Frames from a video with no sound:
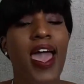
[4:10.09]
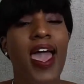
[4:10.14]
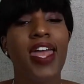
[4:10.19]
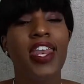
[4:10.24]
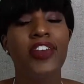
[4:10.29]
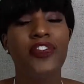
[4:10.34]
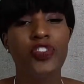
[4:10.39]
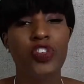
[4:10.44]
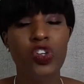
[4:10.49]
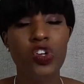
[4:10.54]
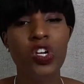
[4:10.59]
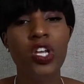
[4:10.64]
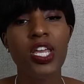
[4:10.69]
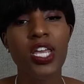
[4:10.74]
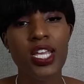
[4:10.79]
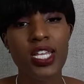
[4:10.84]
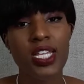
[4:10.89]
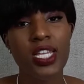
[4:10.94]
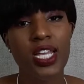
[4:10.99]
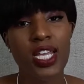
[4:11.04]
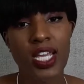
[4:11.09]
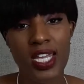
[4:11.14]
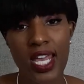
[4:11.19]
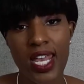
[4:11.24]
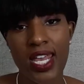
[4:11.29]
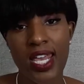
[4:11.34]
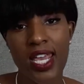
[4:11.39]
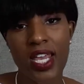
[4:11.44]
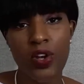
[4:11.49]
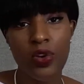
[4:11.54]
And if you're in the
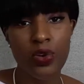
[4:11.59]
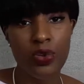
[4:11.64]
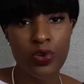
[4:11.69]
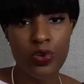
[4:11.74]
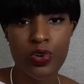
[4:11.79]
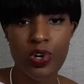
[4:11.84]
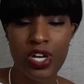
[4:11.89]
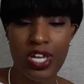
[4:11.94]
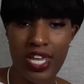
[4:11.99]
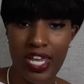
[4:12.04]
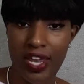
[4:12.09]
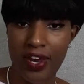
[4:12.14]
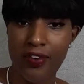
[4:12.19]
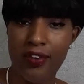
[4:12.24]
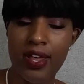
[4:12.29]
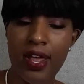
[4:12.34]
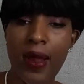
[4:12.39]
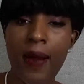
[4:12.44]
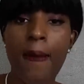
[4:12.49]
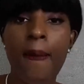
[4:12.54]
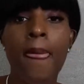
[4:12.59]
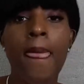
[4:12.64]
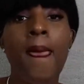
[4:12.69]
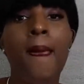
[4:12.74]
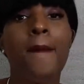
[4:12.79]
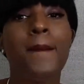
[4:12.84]
Connecticut or New York area,